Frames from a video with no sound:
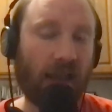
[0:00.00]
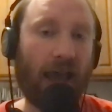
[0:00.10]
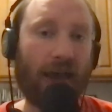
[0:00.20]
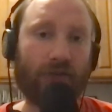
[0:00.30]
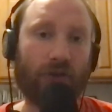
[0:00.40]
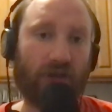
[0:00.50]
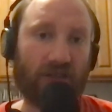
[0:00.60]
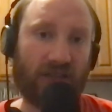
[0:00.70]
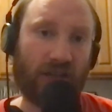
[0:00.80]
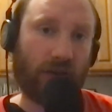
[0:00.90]
after
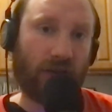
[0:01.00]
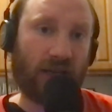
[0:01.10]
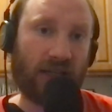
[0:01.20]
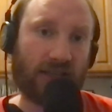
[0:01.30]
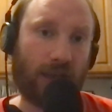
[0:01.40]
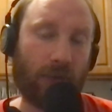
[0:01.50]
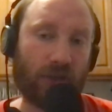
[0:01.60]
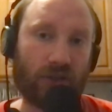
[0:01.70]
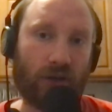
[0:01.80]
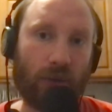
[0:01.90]
this year that he's
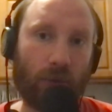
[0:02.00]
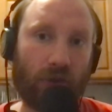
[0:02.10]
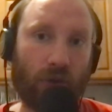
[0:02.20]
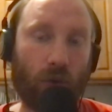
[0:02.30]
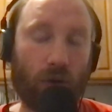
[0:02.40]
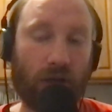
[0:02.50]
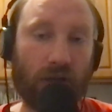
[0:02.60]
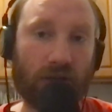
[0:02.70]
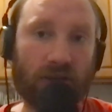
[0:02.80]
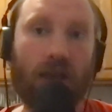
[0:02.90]
demonstrated with the
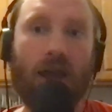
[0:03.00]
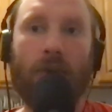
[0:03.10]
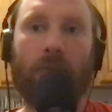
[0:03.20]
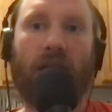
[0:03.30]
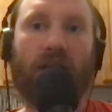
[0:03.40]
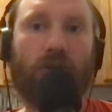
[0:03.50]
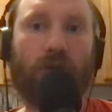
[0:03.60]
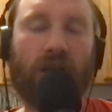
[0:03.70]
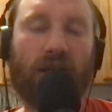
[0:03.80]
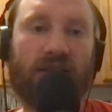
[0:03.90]
Orioles, but I do
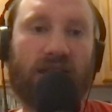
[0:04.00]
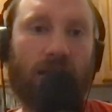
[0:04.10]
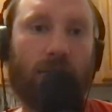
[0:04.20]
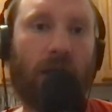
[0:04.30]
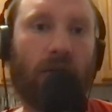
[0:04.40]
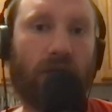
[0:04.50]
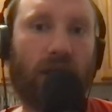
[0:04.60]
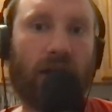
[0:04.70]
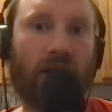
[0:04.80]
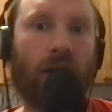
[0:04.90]
think a team out
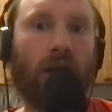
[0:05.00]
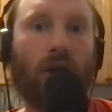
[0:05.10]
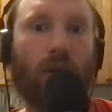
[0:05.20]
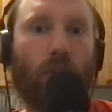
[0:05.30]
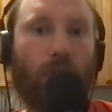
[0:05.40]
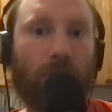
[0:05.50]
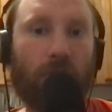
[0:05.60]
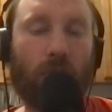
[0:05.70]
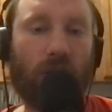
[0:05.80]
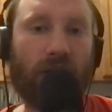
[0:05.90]
there would
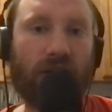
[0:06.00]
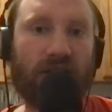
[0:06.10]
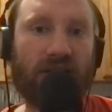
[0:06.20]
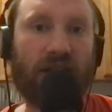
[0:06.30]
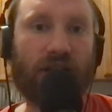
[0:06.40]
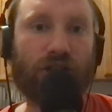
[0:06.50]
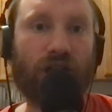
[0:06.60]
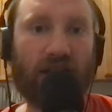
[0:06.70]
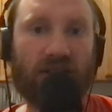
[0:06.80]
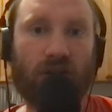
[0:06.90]
be willing to take a
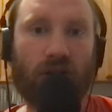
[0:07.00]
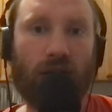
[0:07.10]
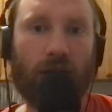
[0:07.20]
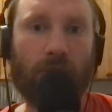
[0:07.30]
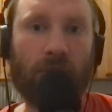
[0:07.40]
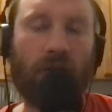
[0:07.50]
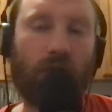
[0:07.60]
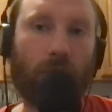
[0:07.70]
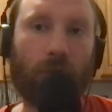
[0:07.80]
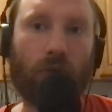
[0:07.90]
chance on him,
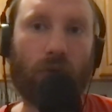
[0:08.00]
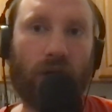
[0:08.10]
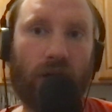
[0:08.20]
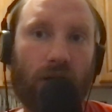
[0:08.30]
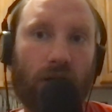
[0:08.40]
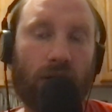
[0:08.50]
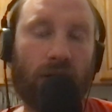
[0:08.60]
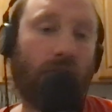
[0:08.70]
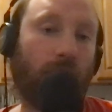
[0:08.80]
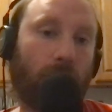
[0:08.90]
give him, 2
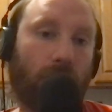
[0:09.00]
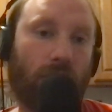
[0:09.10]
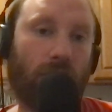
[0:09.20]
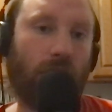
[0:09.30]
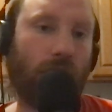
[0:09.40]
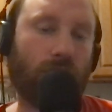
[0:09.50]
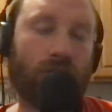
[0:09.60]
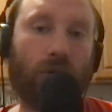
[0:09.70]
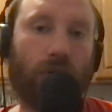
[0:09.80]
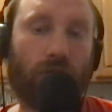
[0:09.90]

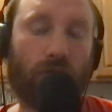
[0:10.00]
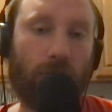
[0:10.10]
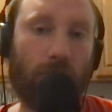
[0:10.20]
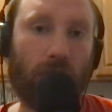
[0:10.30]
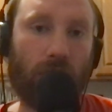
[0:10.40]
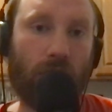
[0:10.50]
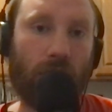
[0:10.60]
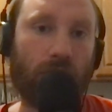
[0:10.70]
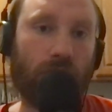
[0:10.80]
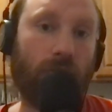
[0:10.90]
to 3
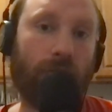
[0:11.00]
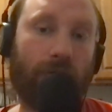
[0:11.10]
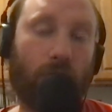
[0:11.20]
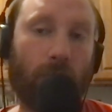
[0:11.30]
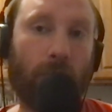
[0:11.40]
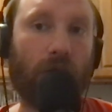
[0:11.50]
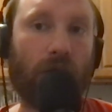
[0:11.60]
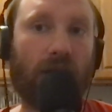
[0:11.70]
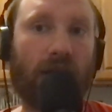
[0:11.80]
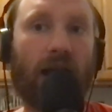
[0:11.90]
million, $2 to 4
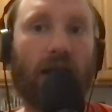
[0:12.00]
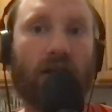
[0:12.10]
million,